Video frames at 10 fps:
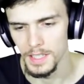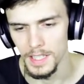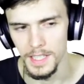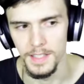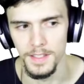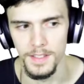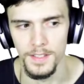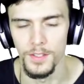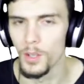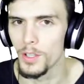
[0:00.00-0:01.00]
is
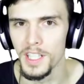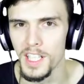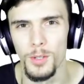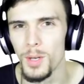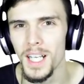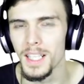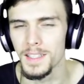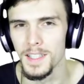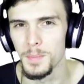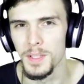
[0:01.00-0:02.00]
not going to need the
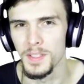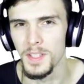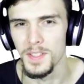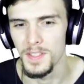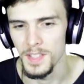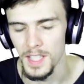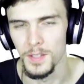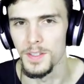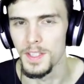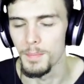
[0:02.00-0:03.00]
y-axis because it's sitting
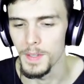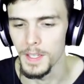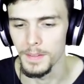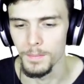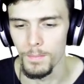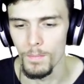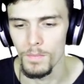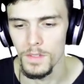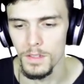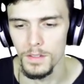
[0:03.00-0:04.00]
on something.
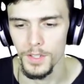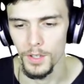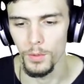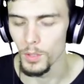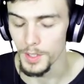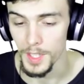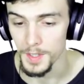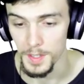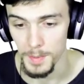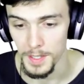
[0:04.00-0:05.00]
So all it does
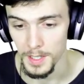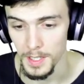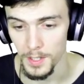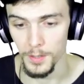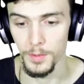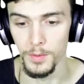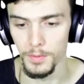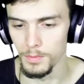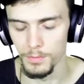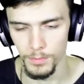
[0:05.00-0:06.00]
is basically go,
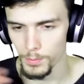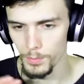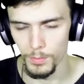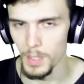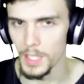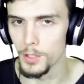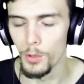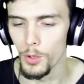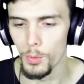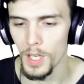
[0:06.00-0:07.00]

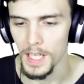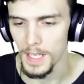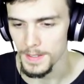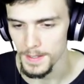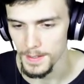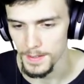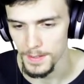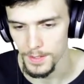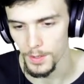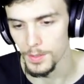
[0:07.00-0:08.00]
ignore the y-axis.
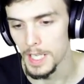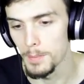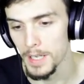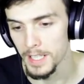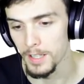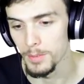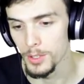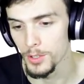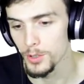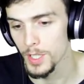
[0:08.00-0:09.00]
So now my camera
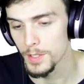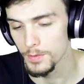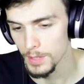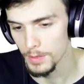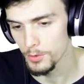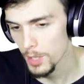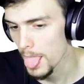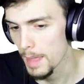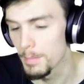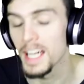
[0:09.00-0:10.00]

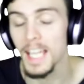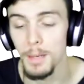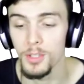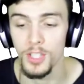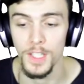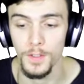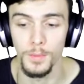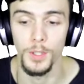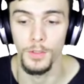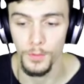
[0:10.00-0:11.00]
transform
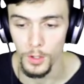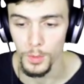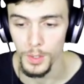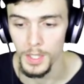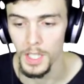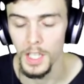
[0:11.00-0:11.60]
dot forward